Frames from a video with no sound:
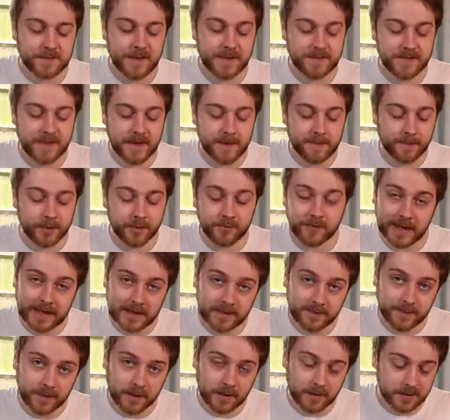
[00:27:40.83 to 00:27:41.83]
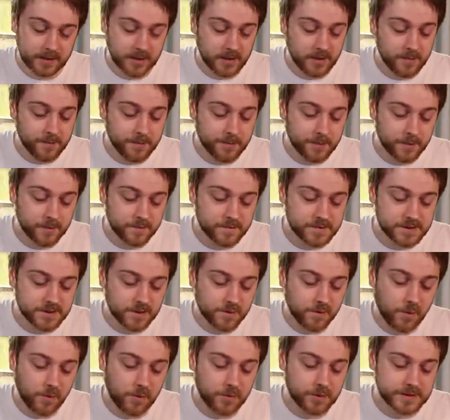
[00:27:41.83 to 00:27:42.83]
then their morale marker moves
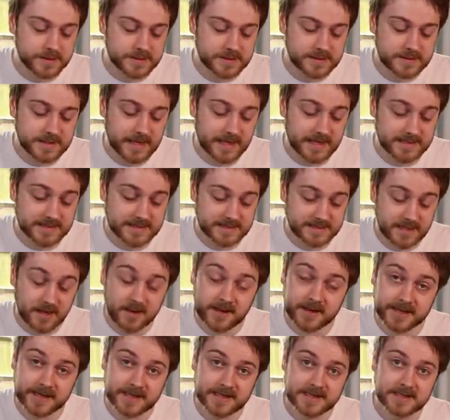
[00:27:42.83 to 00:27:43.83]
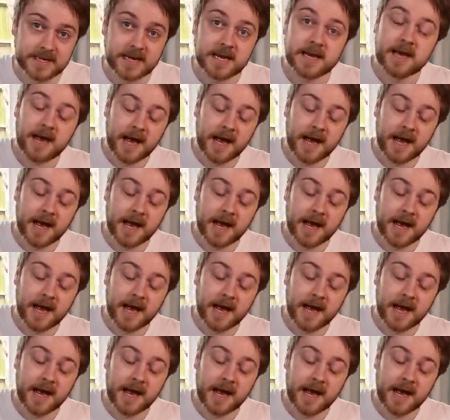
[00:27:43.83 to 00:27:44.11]
towards that side.